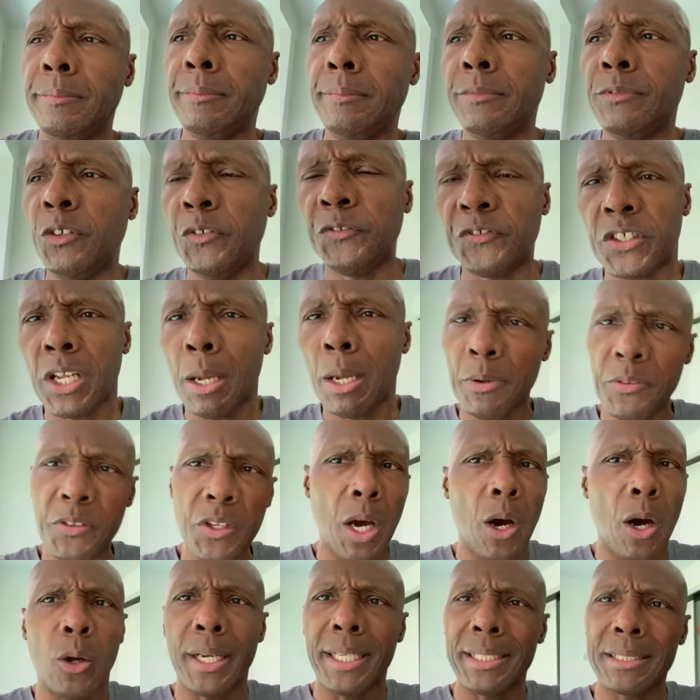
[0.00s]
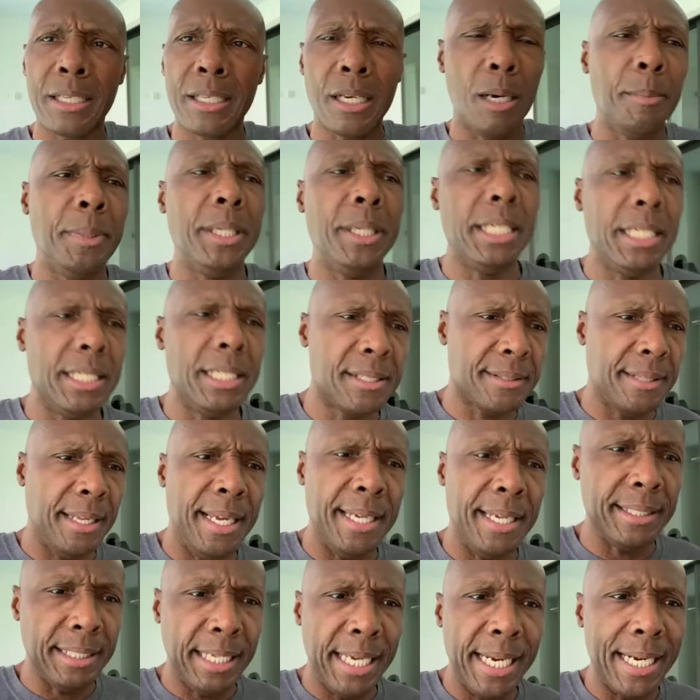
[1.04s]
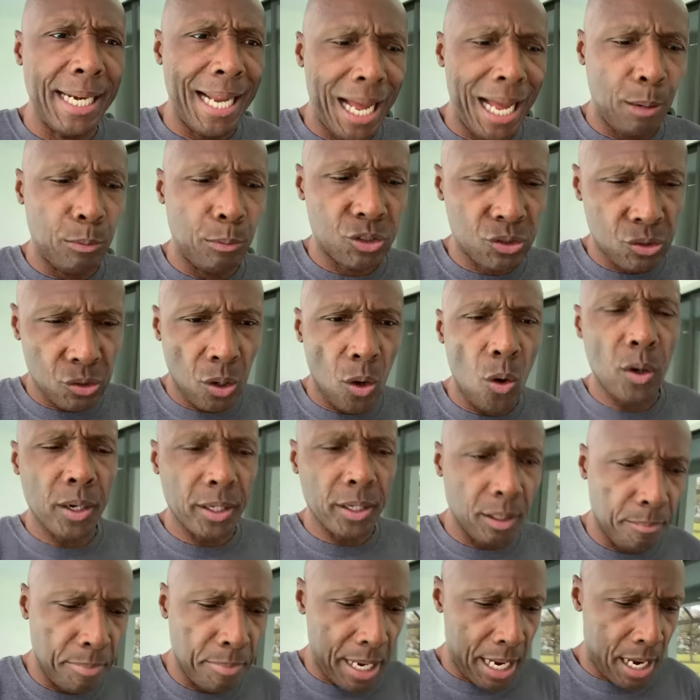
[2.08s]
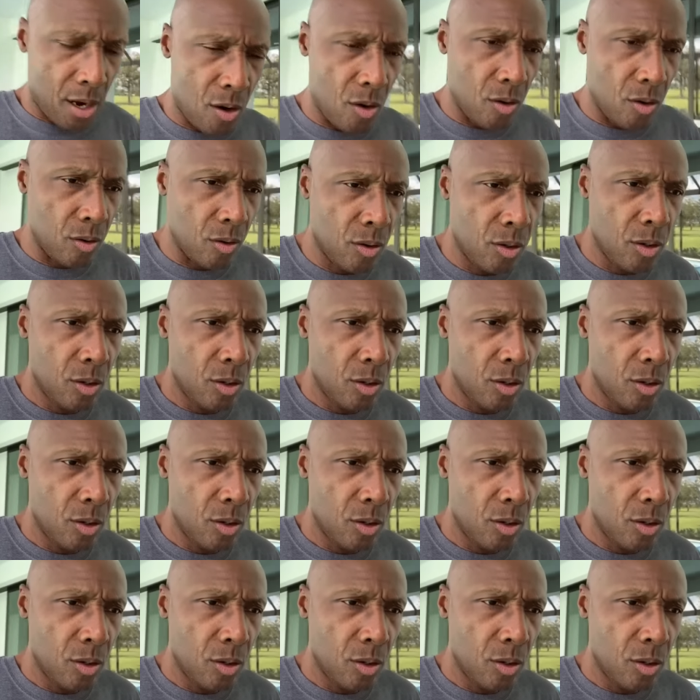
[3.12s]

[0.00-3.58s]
For some of y'all that's coming in this thing late, I was talking about